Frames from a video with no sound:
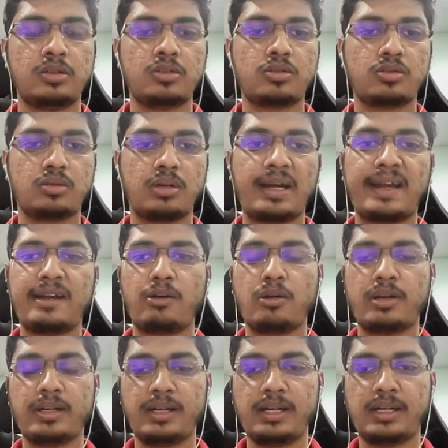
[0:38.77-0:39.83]
So I
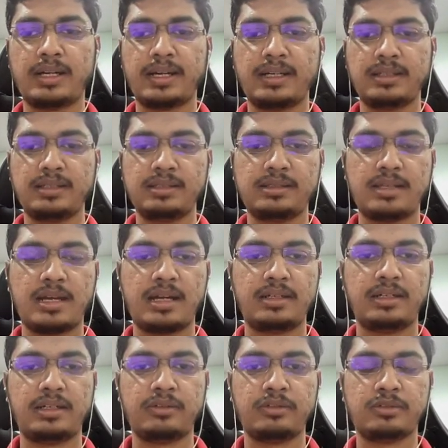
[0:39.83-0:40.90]
already tried this
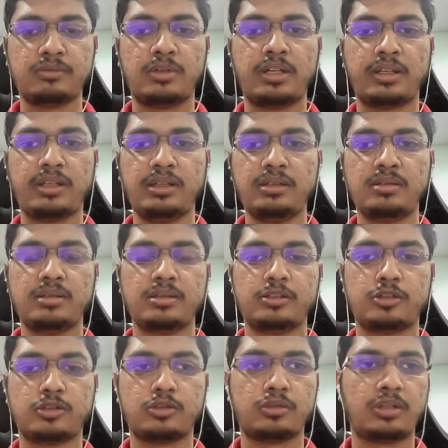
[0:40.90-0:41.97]
and it is working.
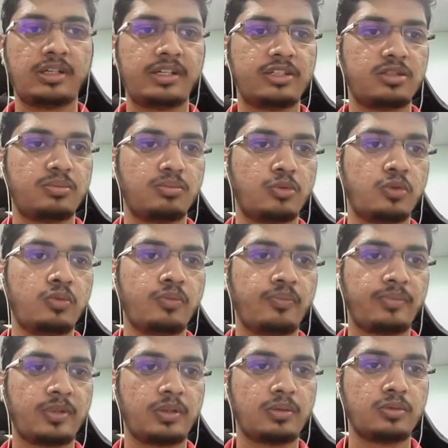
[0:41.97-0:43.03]
So let's move
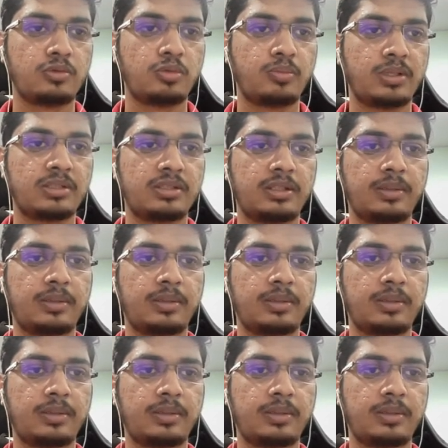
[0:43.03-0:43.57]
to Superset.